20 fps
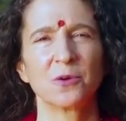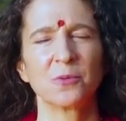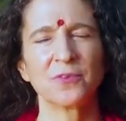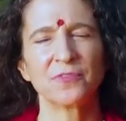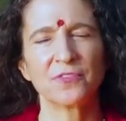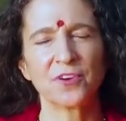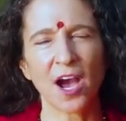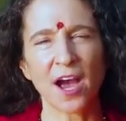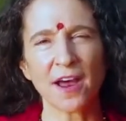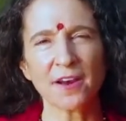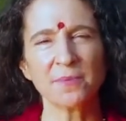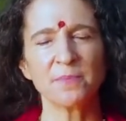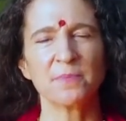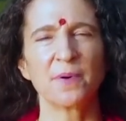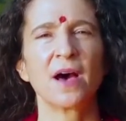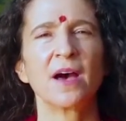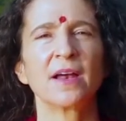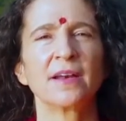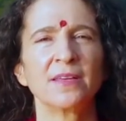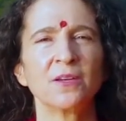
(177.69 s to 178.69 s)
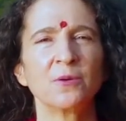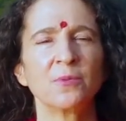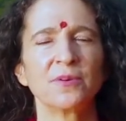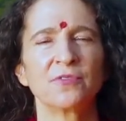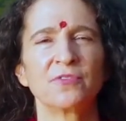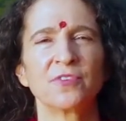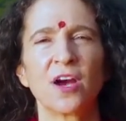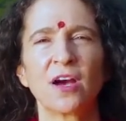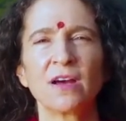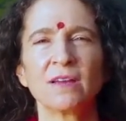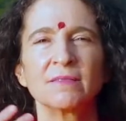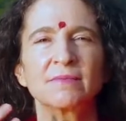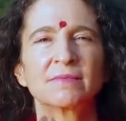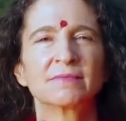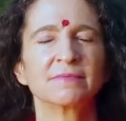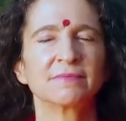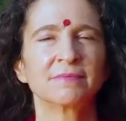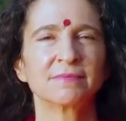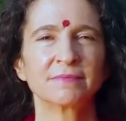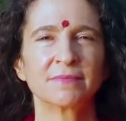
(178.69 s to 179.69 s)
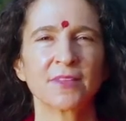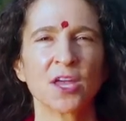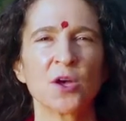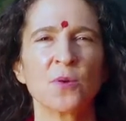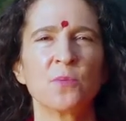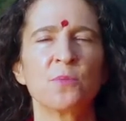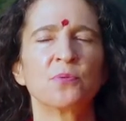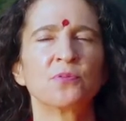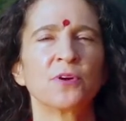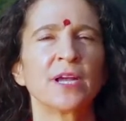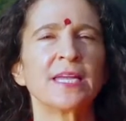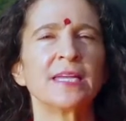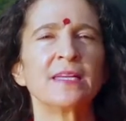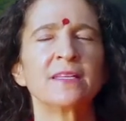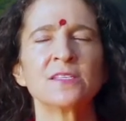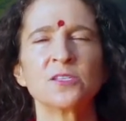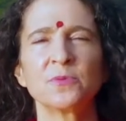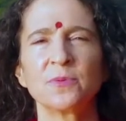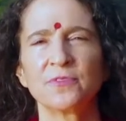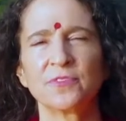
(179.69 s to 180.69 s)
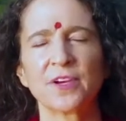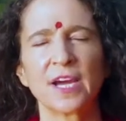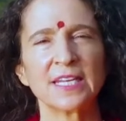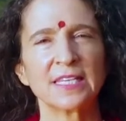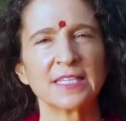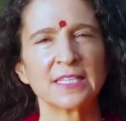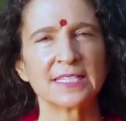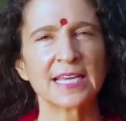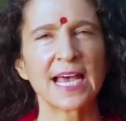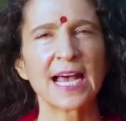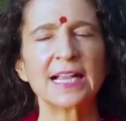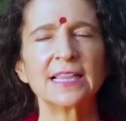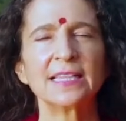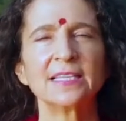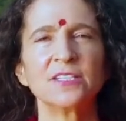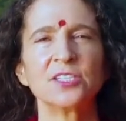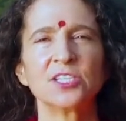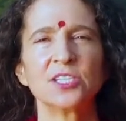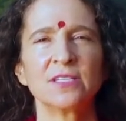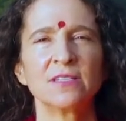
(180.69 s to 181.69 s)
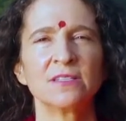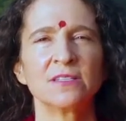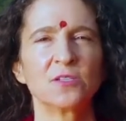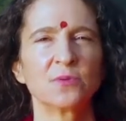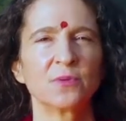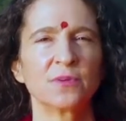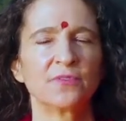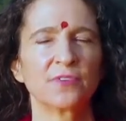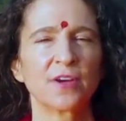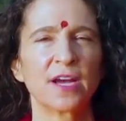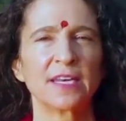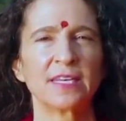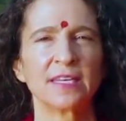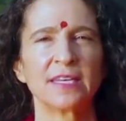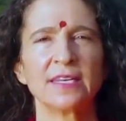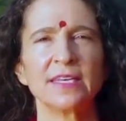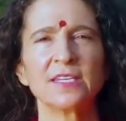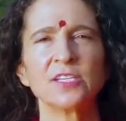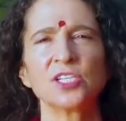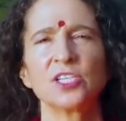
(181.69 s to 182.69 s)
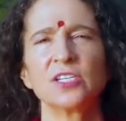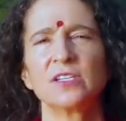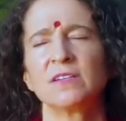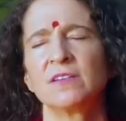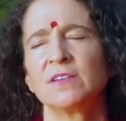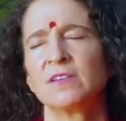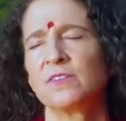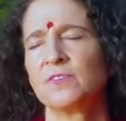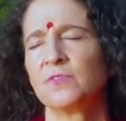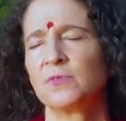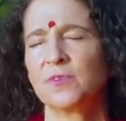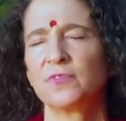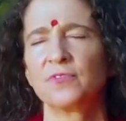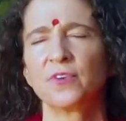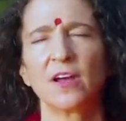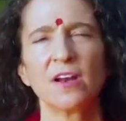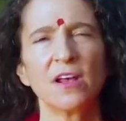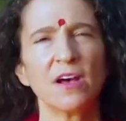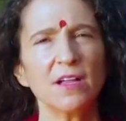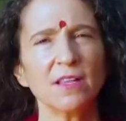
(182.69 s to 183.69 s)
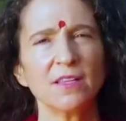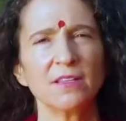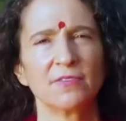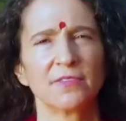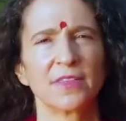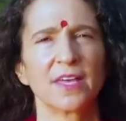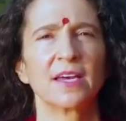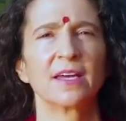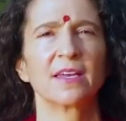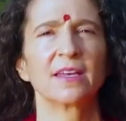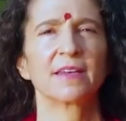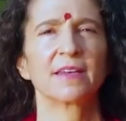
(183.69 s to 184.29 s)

We've got a body, we've got brains, we've got intelligence, we've got initiative, we've got all of that.